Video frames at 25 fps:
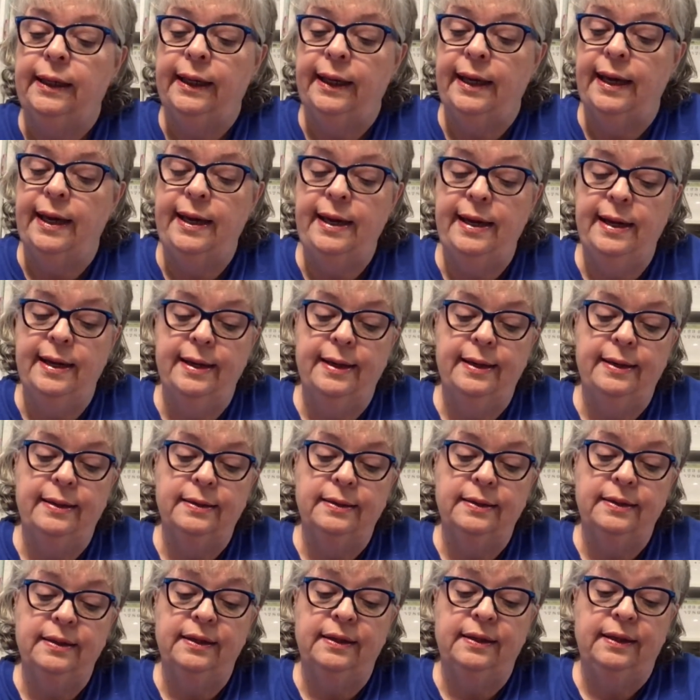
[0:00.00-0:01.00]

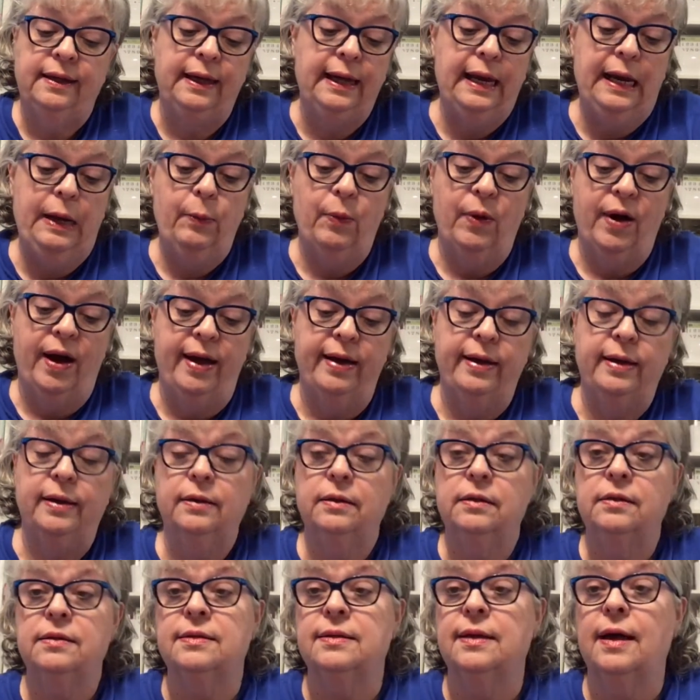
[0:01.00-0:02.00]
And, anyway,
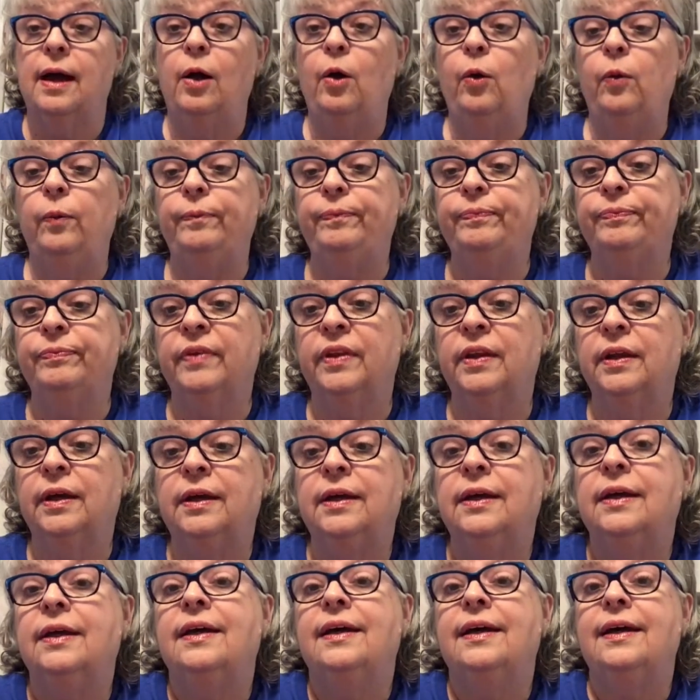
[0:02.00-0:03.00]
so
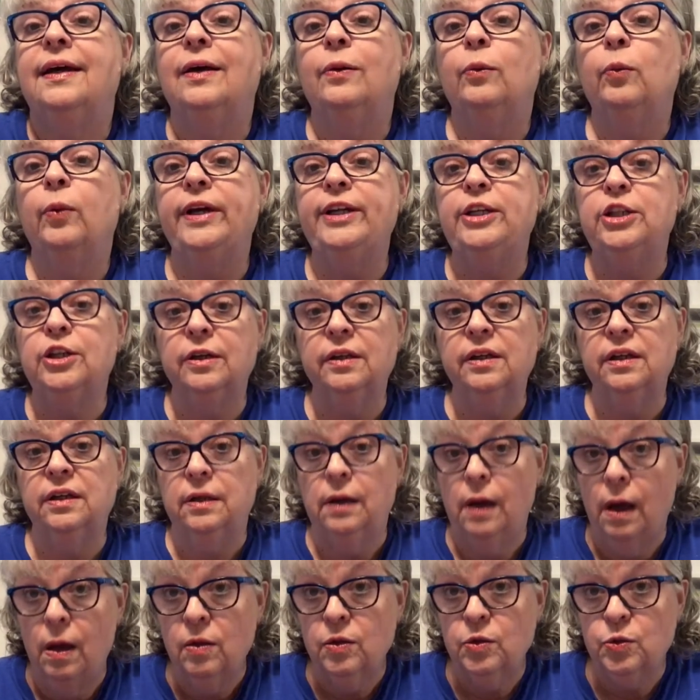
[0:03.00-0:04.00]
we took the
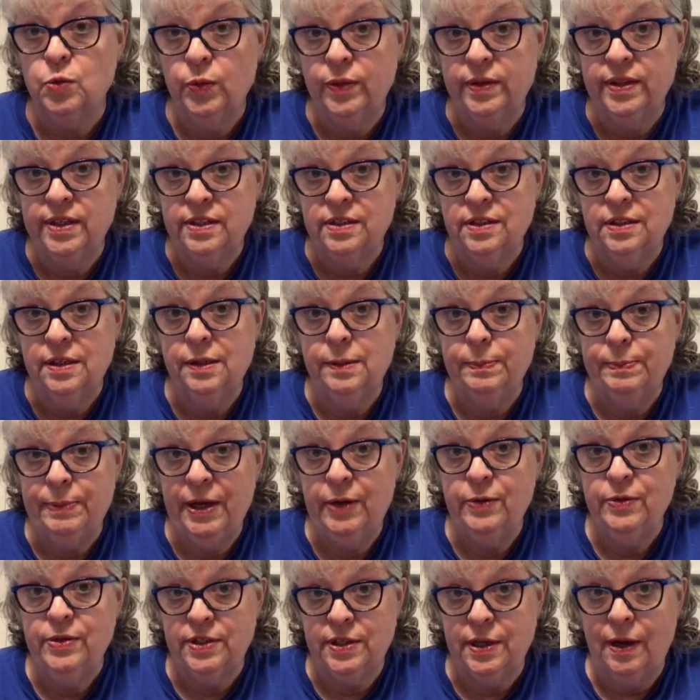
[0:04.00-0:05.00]
dogs with us to the
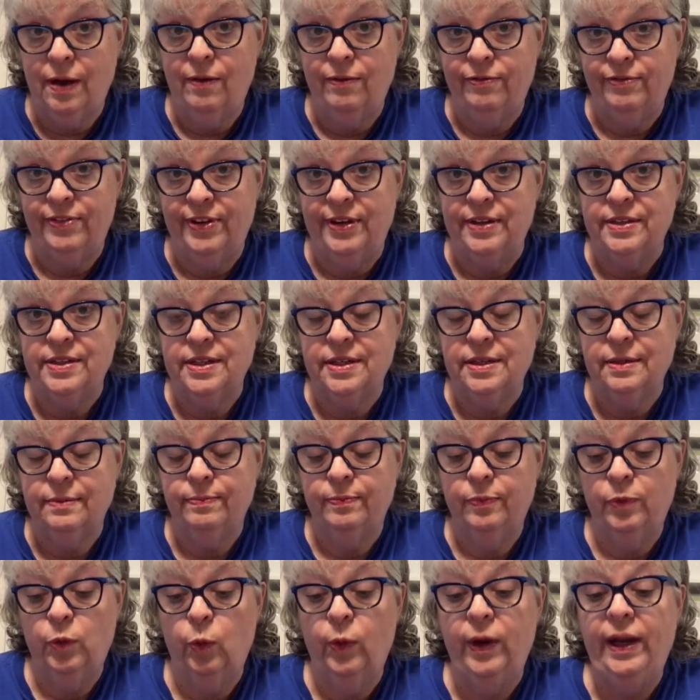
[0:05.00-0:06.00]
post office.
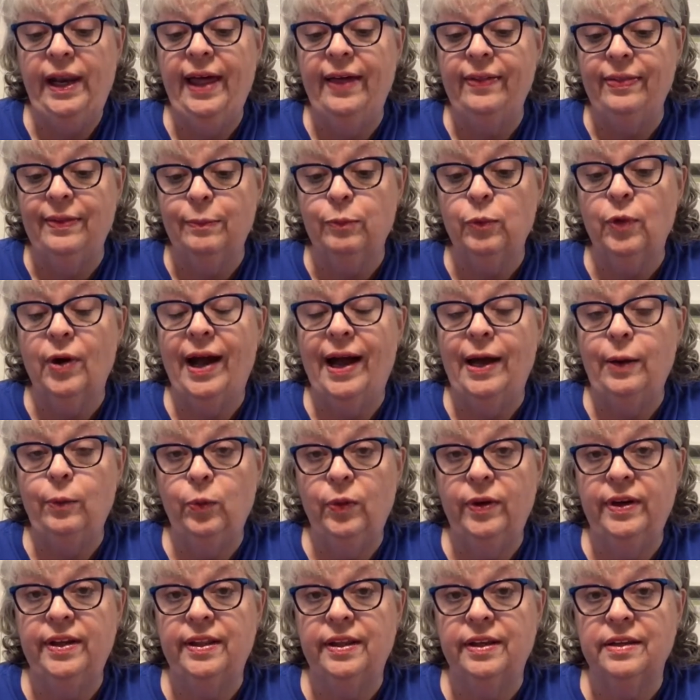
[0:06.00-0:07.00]
We let them ride
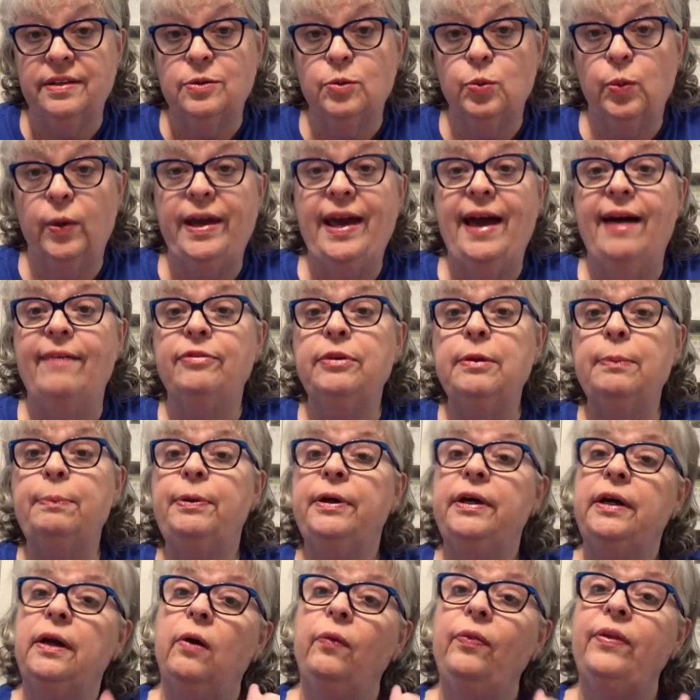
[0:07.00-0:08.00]
with us. We have to
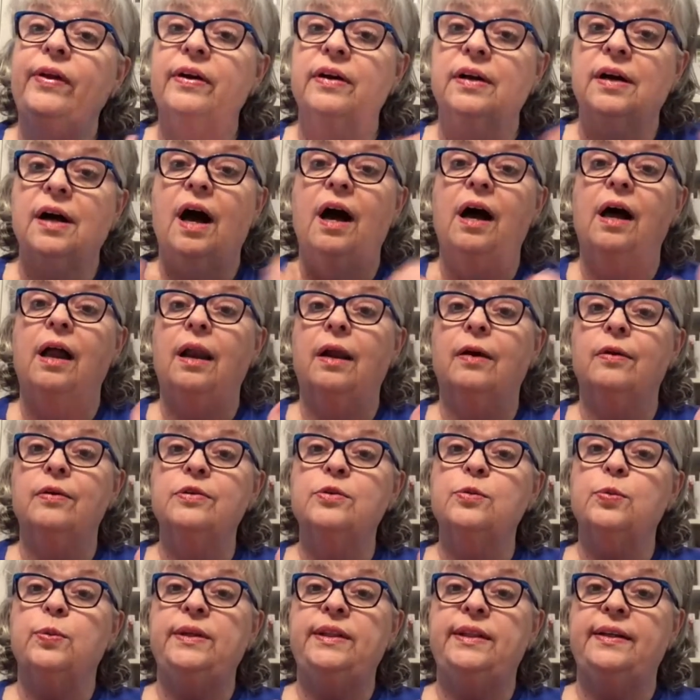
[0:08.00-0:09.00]
put on their
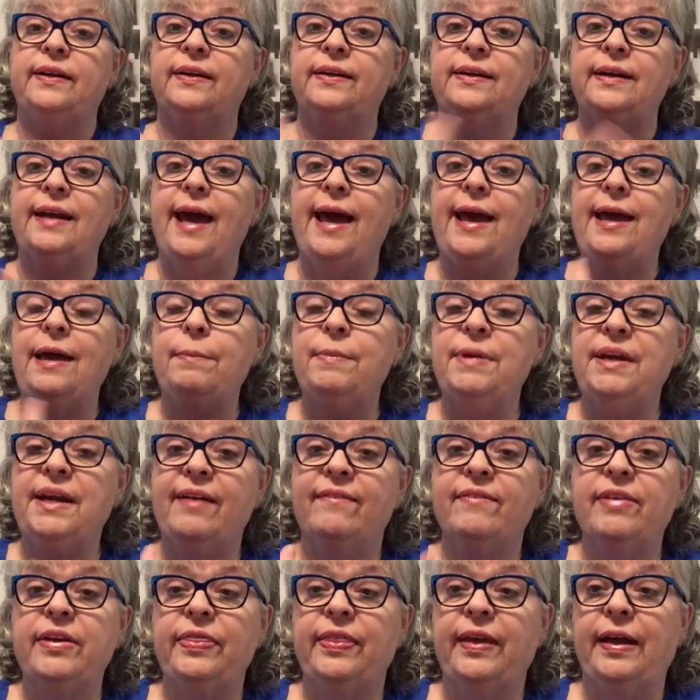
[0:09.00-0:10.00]
collars with their name and
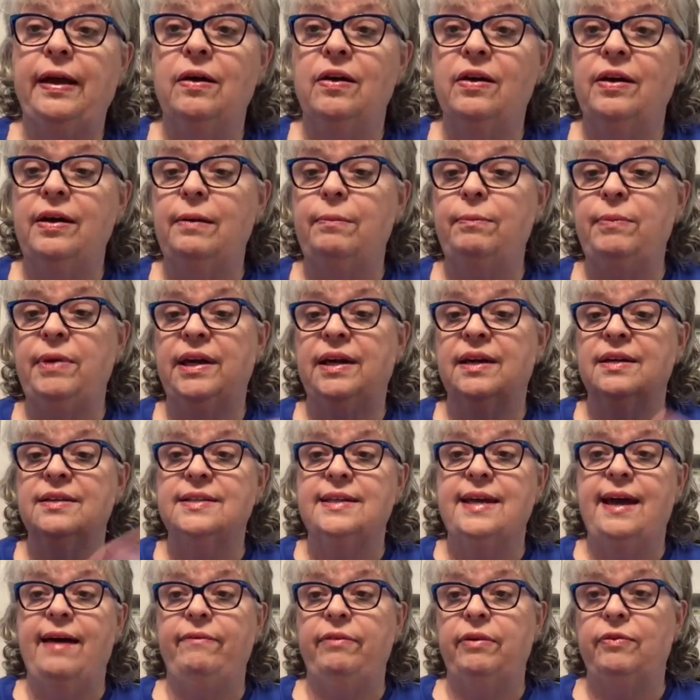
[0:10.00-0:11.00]
everything on it because
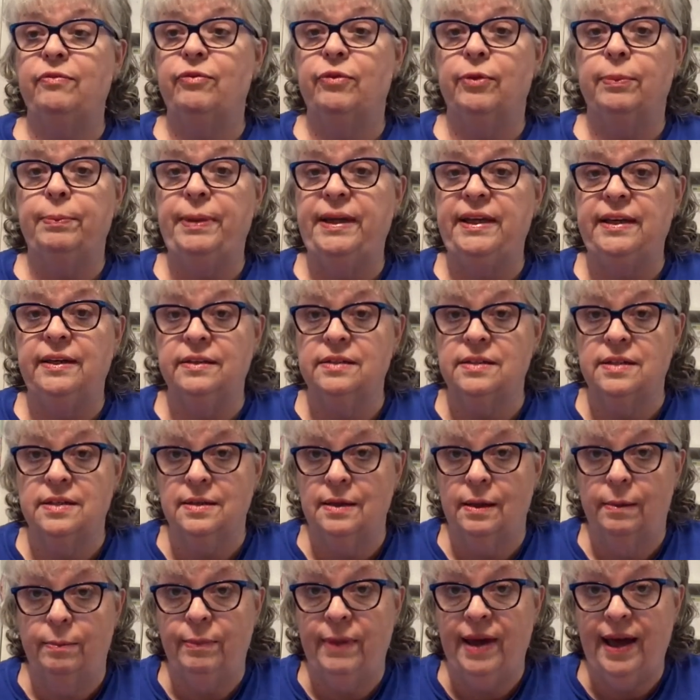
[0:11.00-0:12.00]
heaven forbid
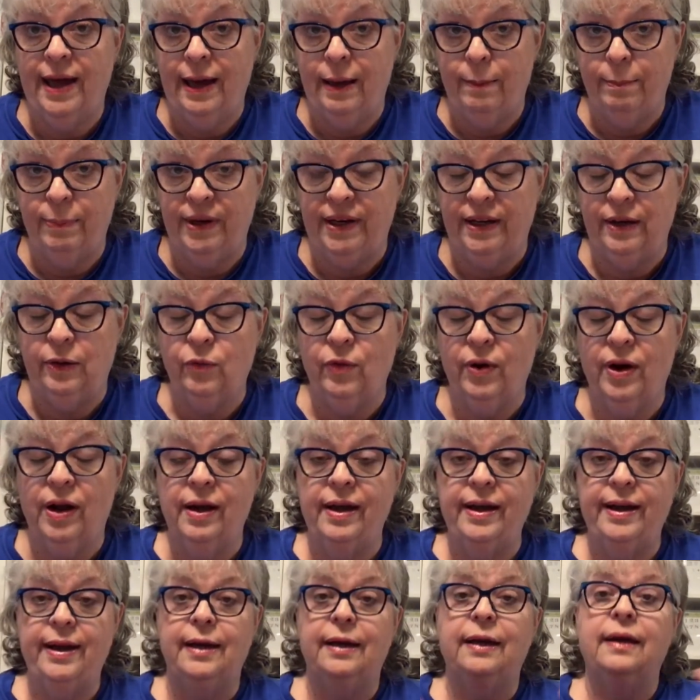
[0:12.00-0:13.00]
something happening,
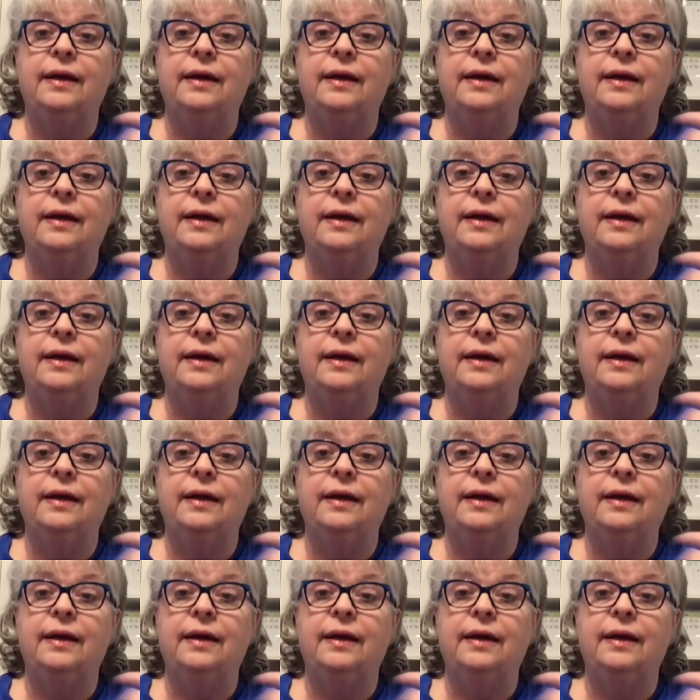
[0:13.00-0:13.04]
right?